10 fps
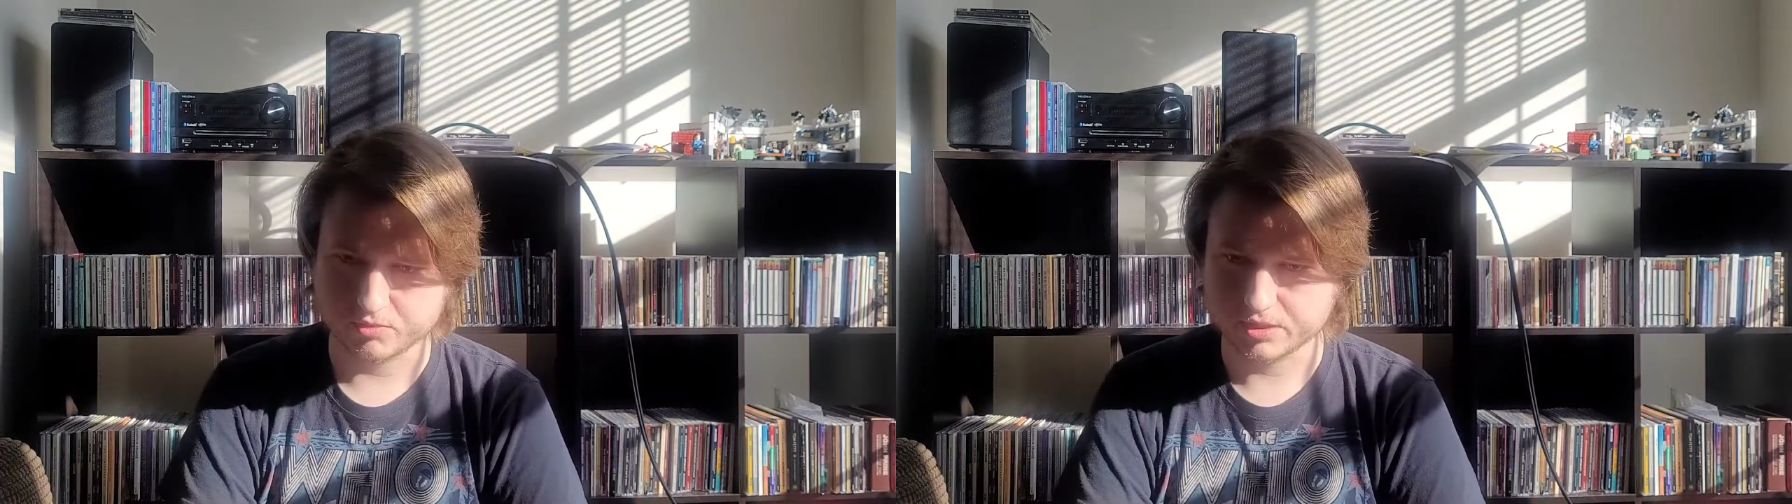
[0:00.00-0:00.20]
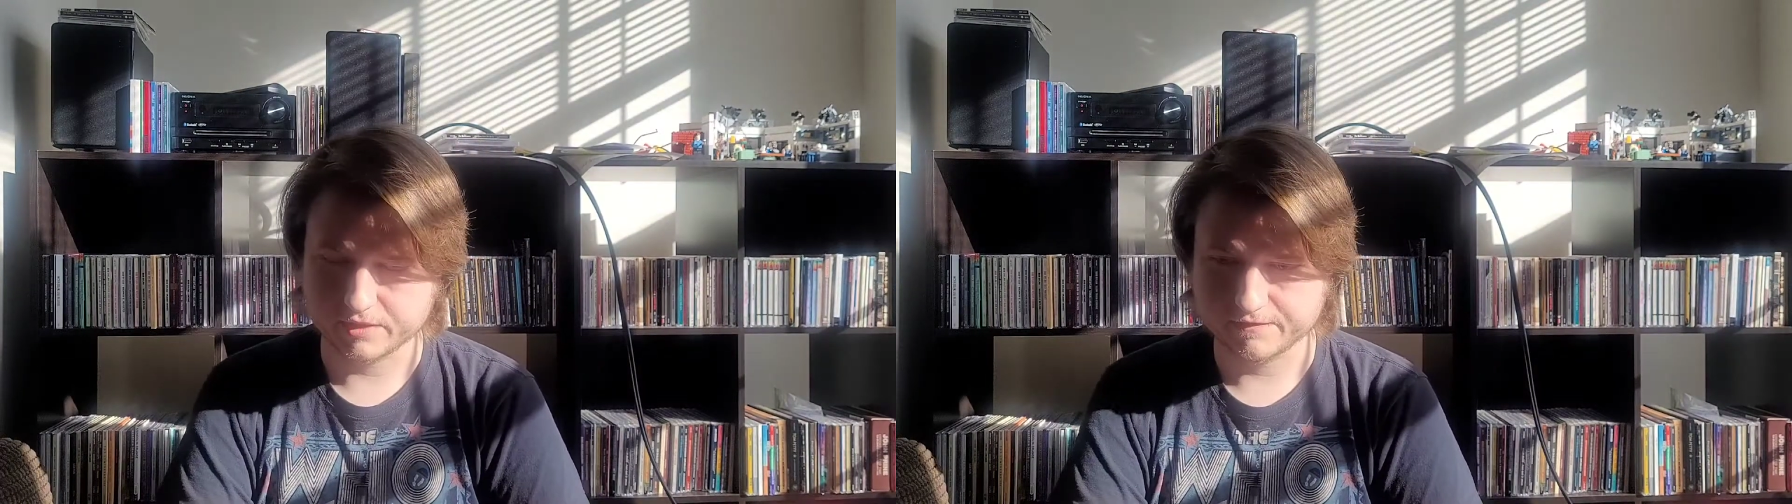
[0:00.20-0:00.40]

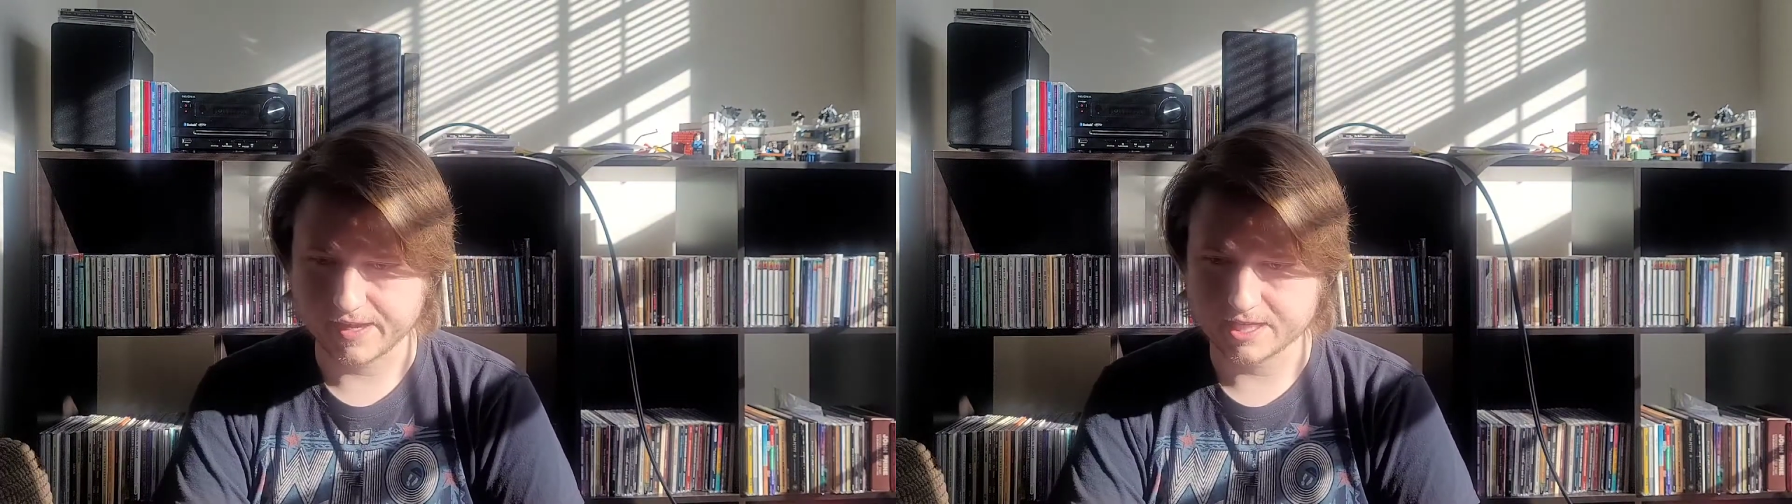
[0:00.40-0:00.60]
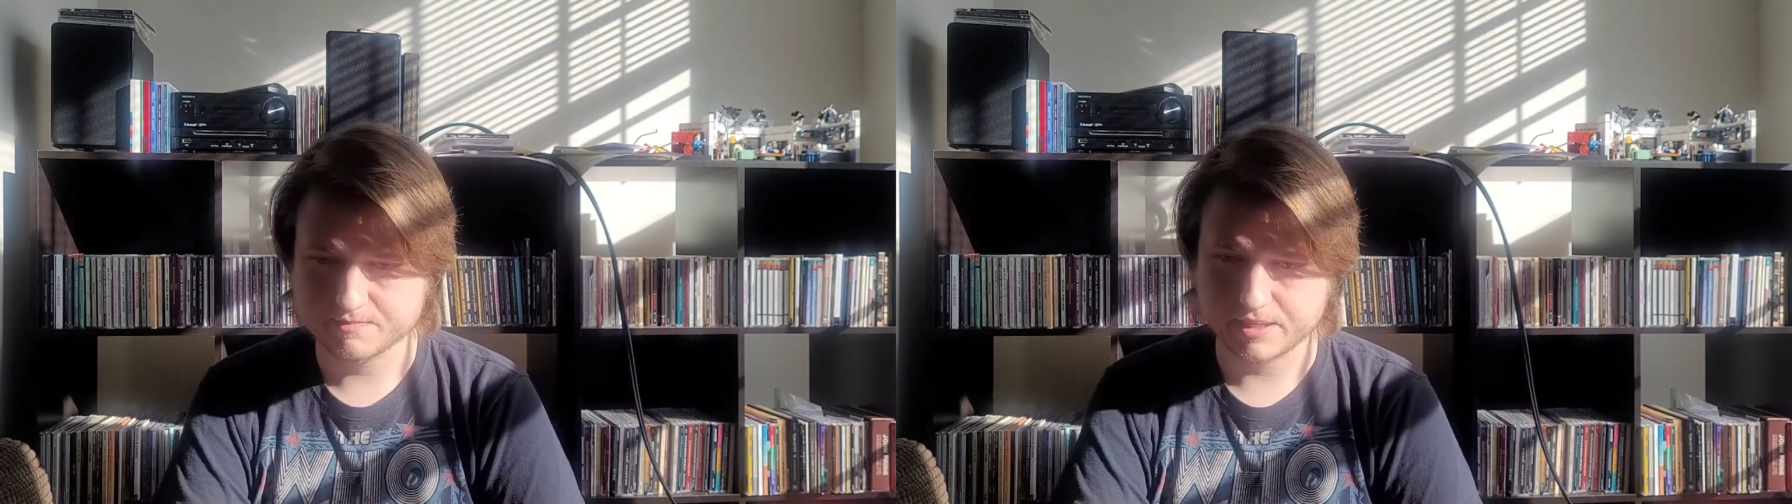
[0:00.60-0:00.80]
really
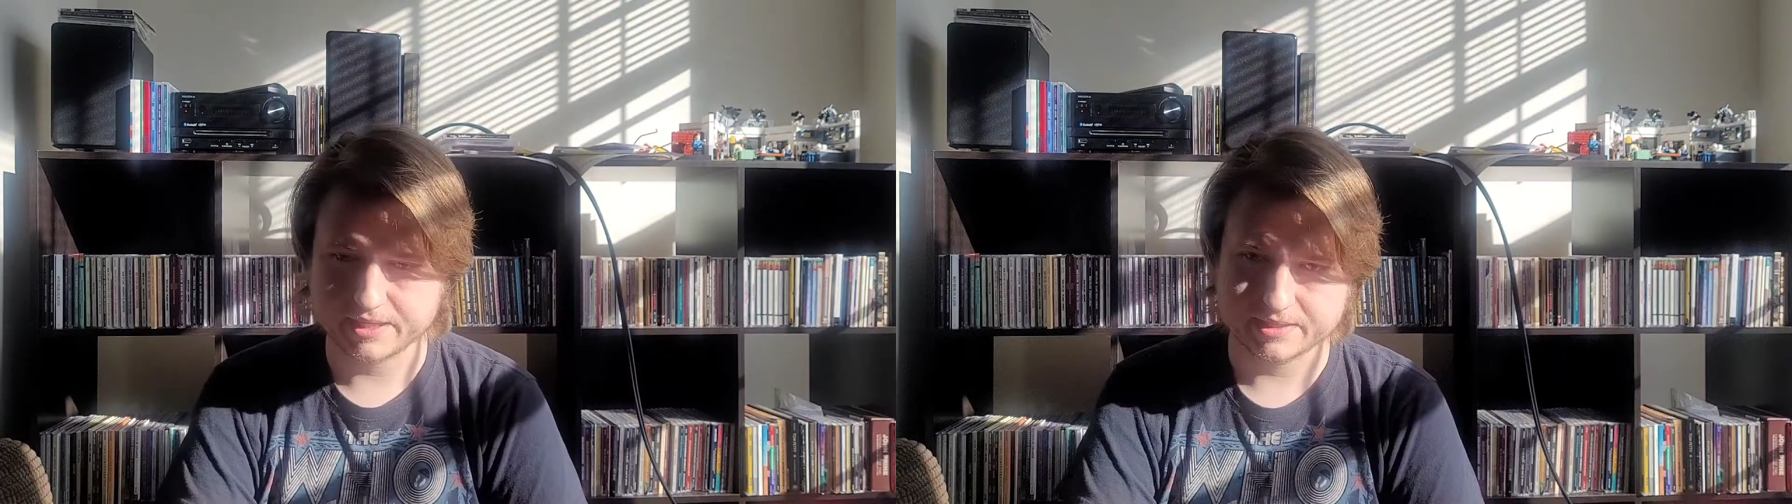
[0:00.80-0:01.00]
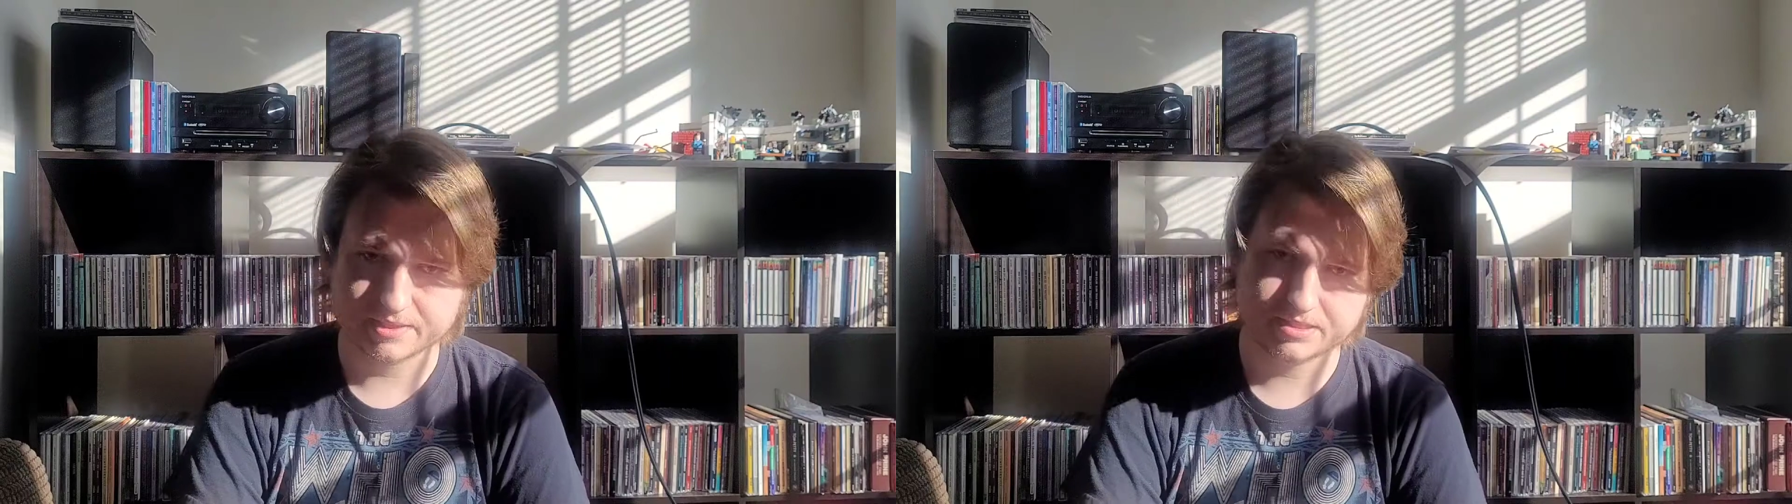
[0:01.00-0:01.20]

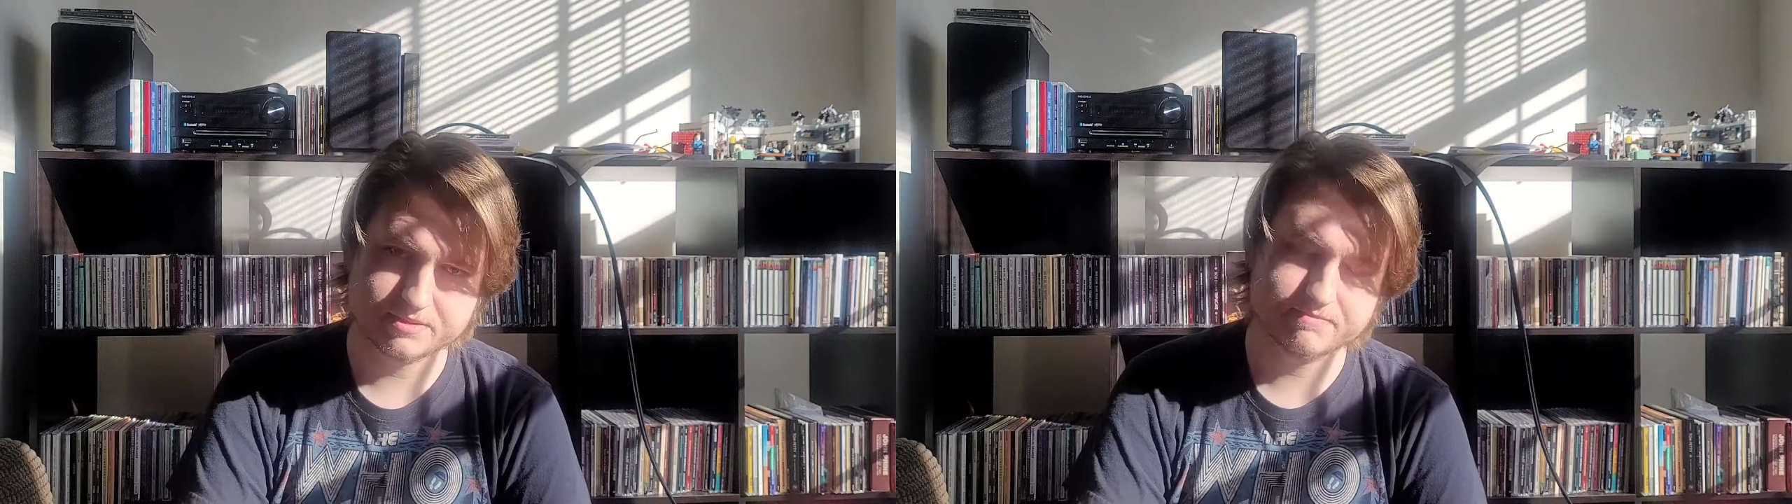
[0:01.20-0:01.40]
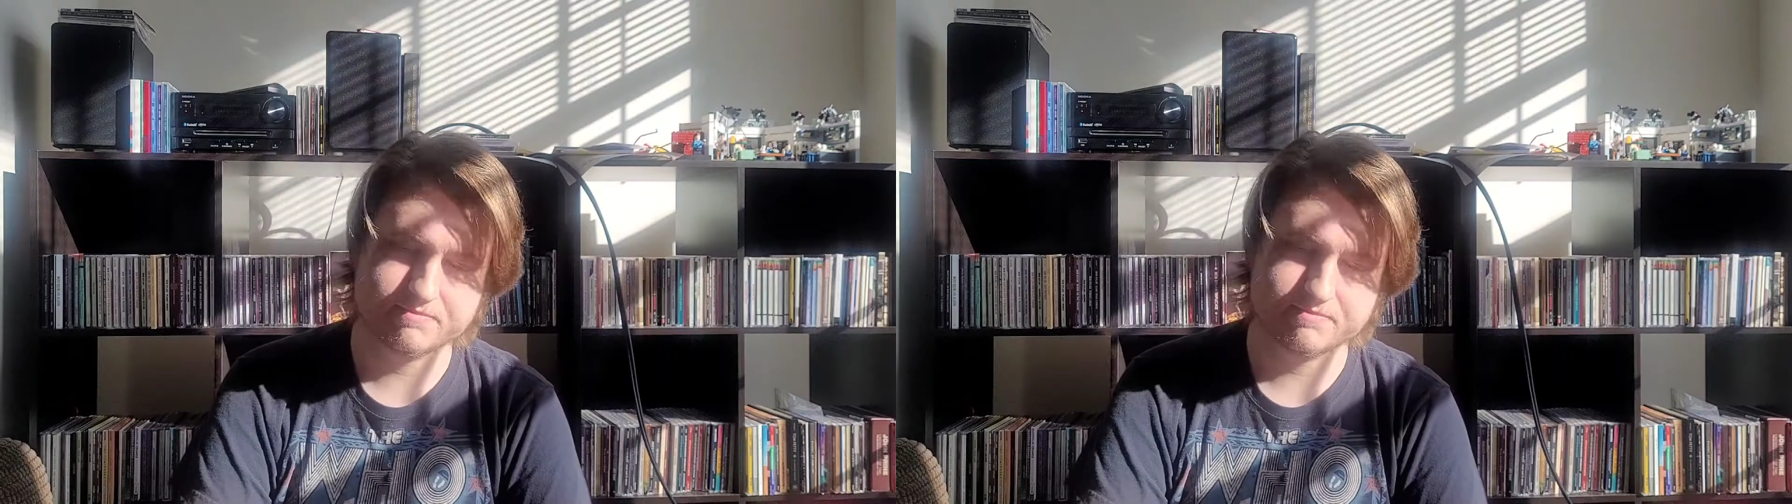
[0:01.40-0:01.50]
fast-paced,